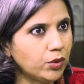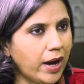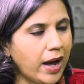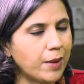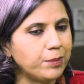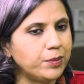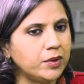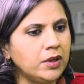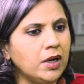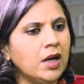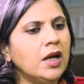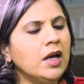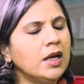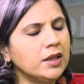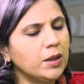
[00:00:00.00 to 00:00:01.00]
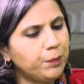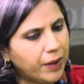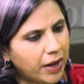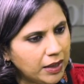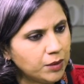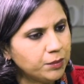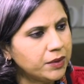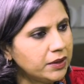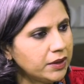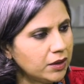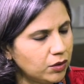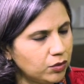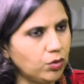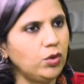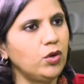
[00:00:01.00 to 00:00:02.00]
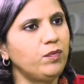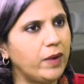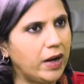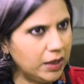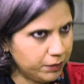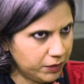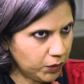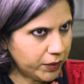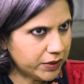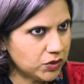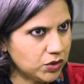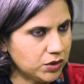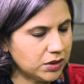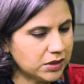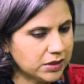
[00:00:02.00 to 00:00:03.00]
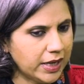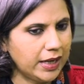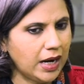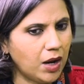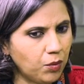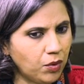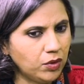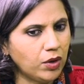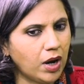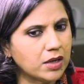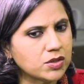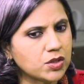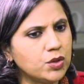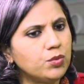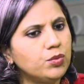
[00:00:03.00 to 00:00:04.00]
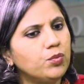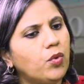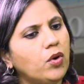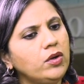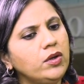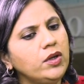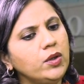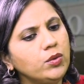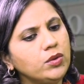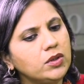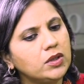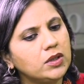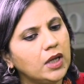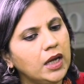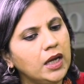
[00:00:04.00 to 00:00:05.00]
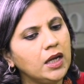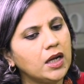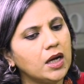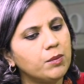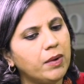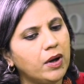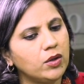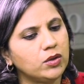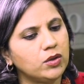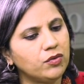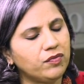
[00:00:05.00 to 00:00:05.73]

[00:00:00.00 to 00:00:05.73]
to happen. The parliament and the role of parliament question aside, I want to ask you, what do you think about the